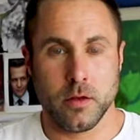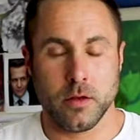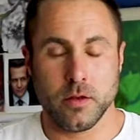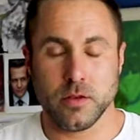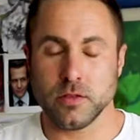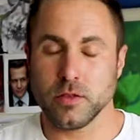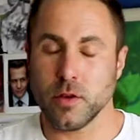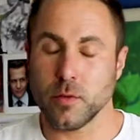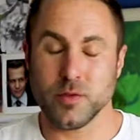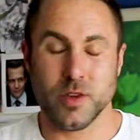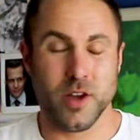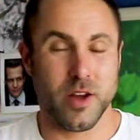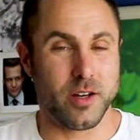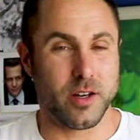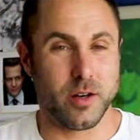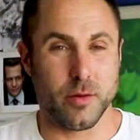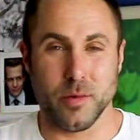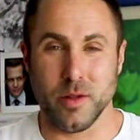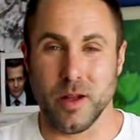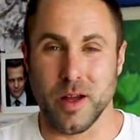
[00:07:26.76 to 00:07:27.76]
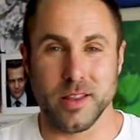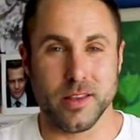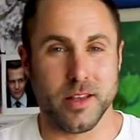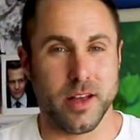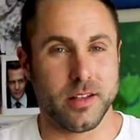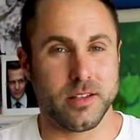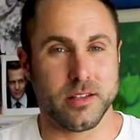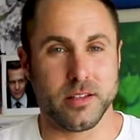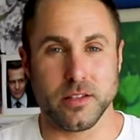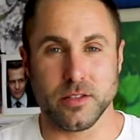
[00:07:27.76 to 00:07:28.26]
Stop turning a blind
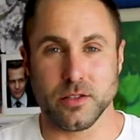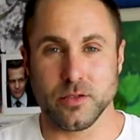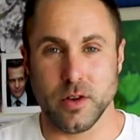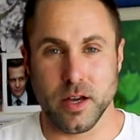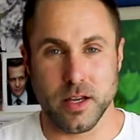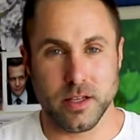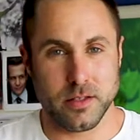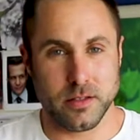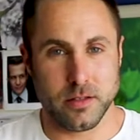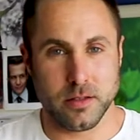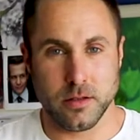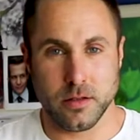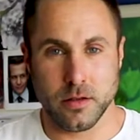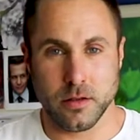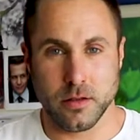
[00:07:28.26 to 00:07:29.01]
eye to the stress.